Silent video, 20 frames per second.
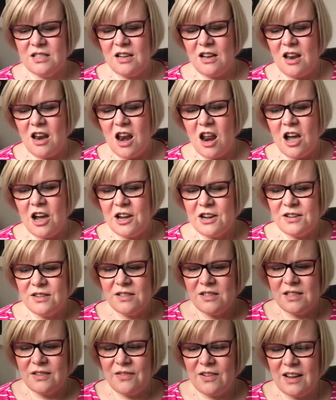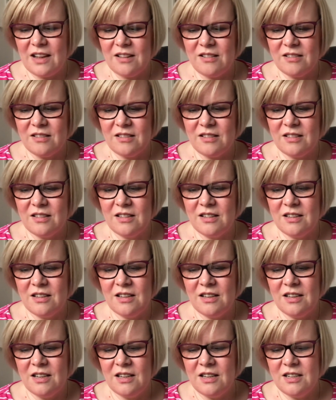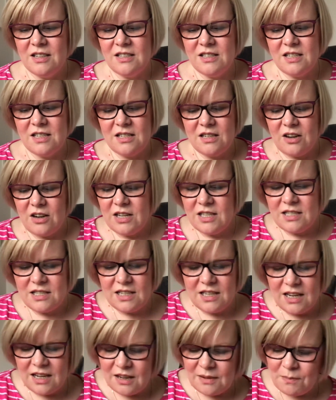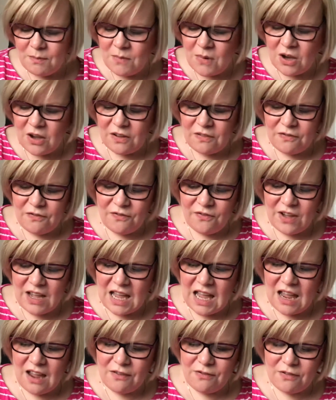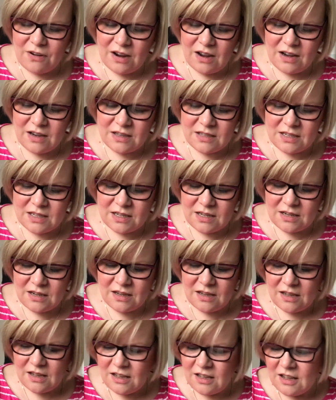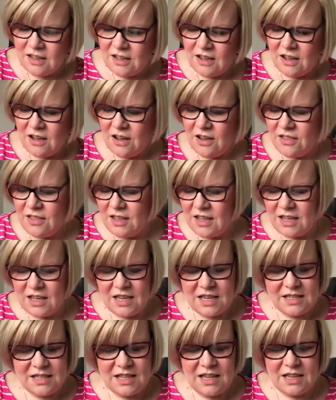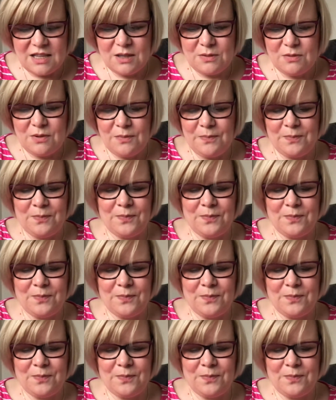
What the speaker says: loads of little designs in it, and my favourite I think is this one.